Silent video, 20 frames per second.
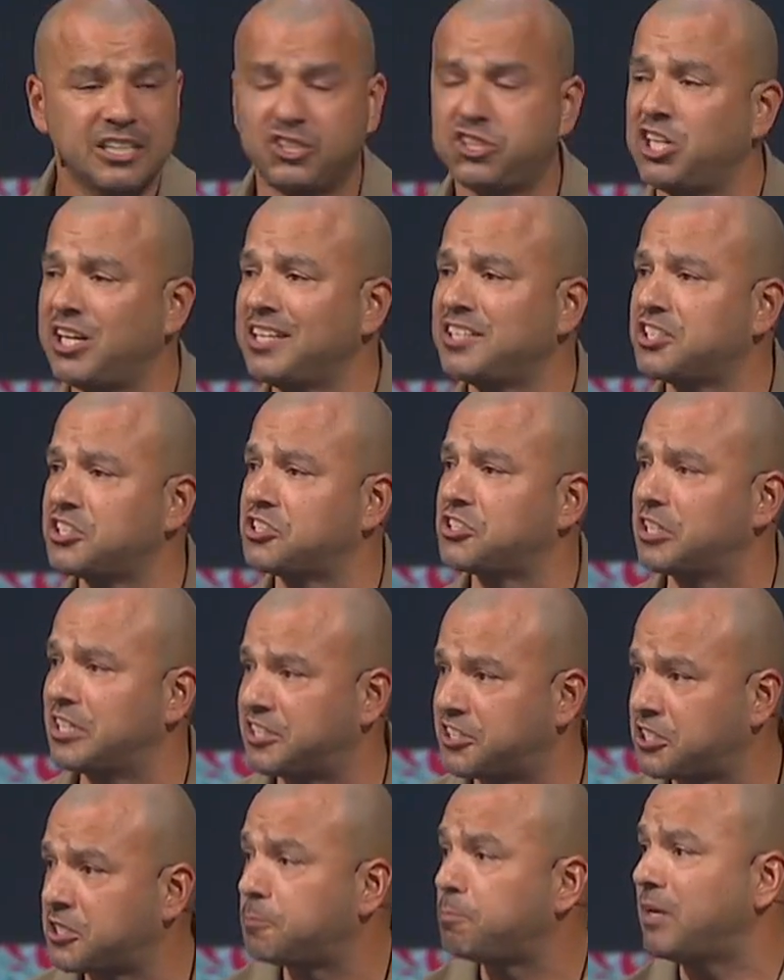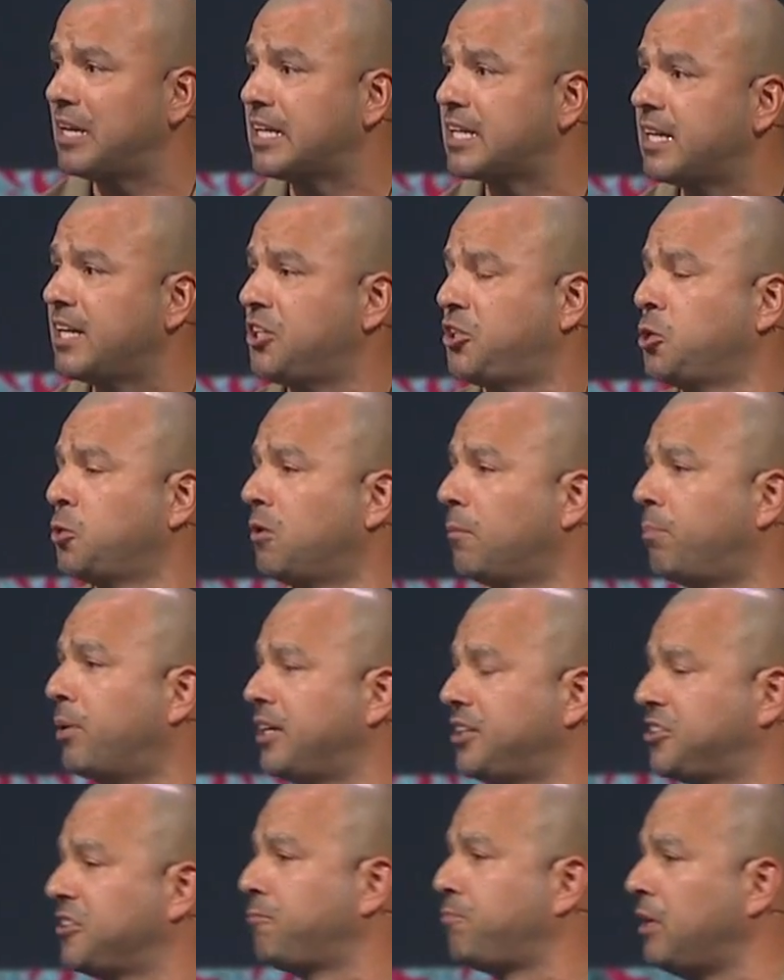Jesus is speaking to a
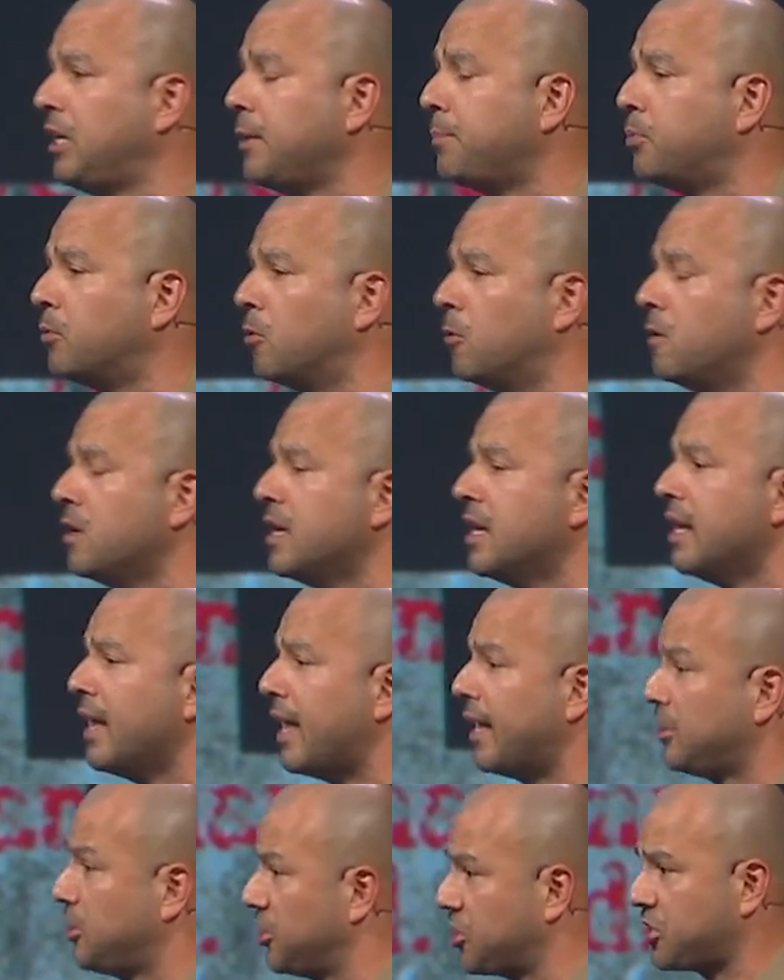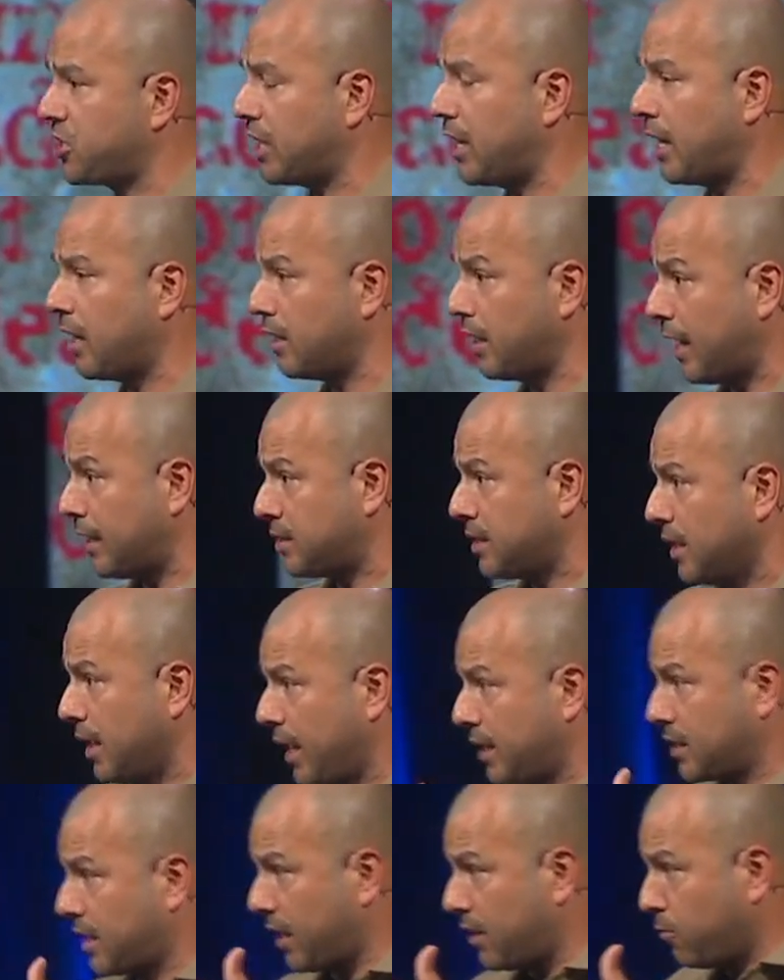bunch of people, just
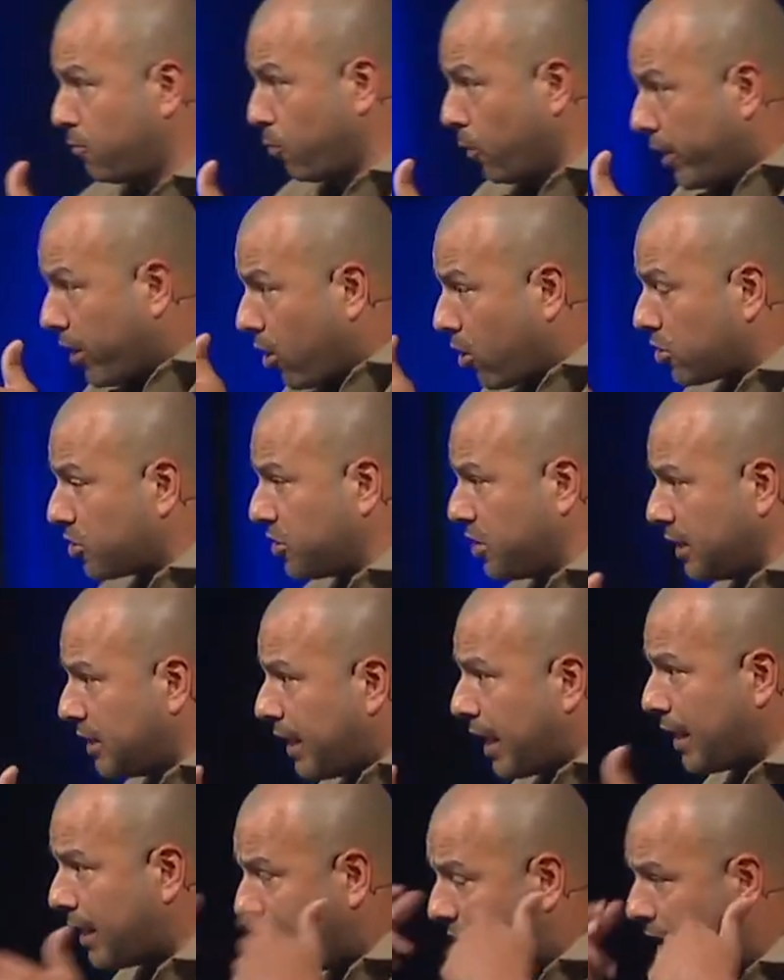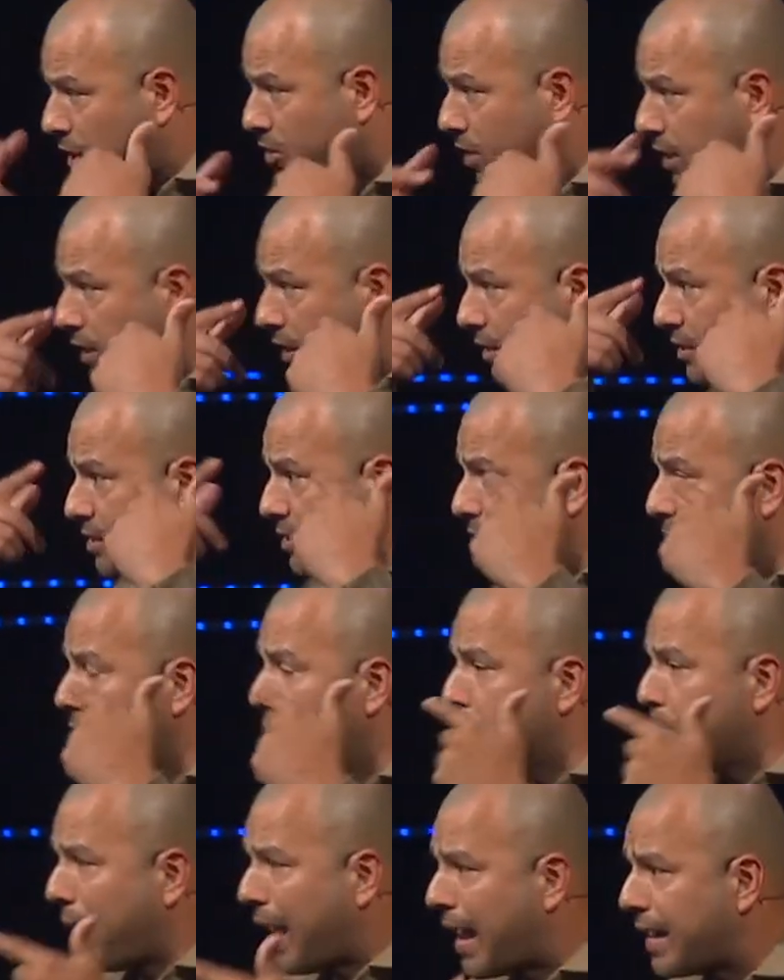as kind of we are today hearing this
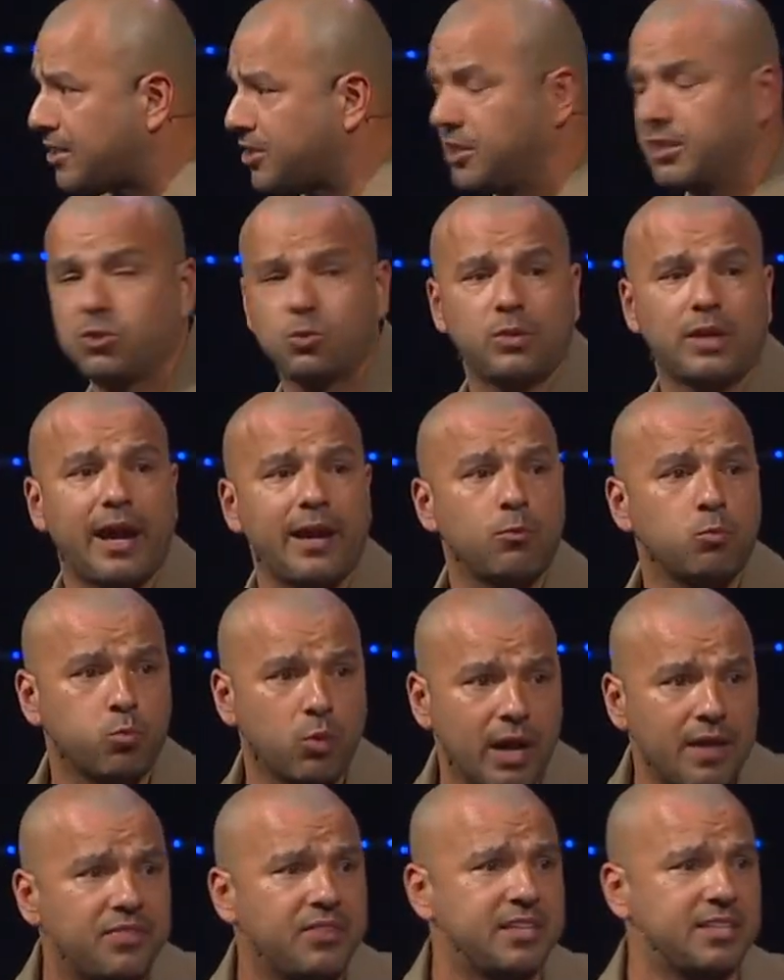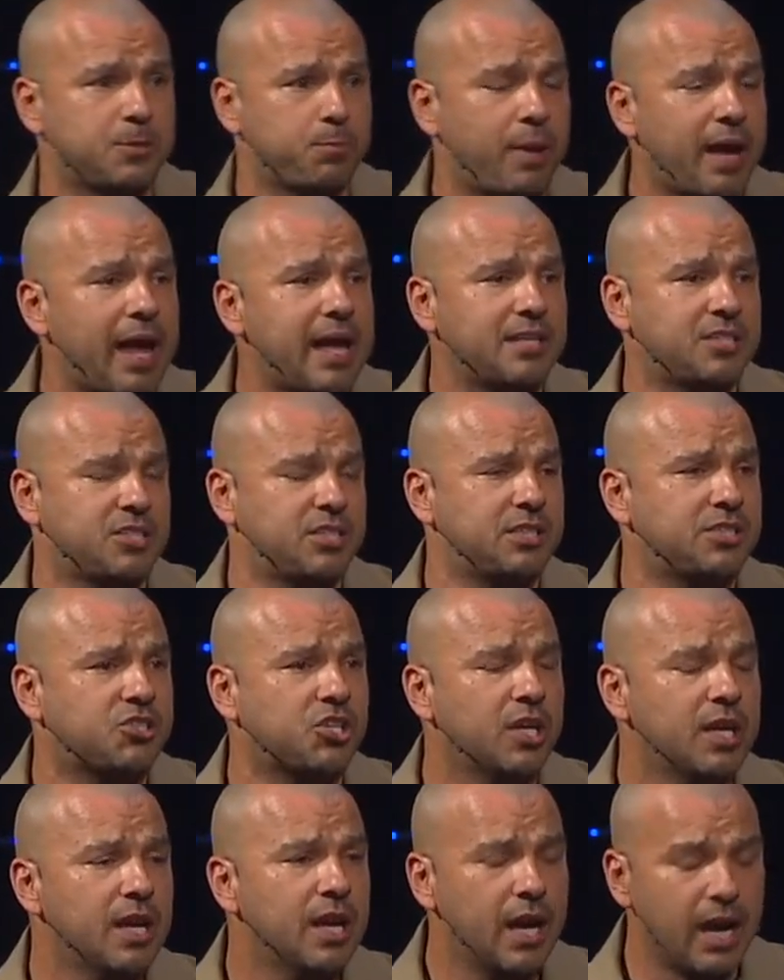passage. When I read this passage,
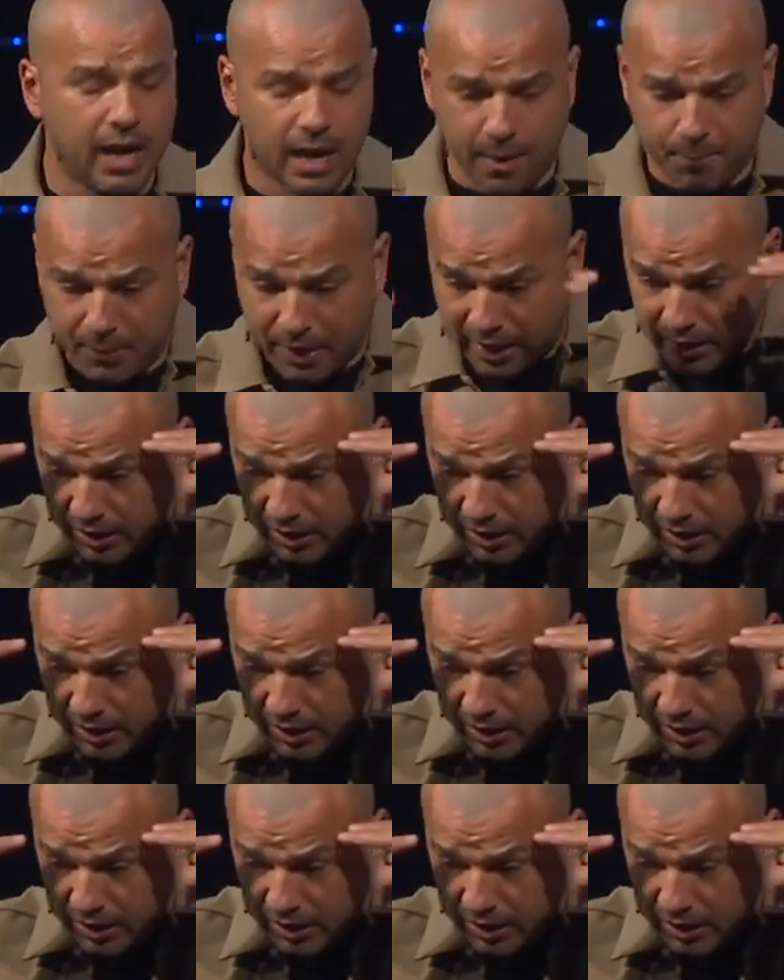a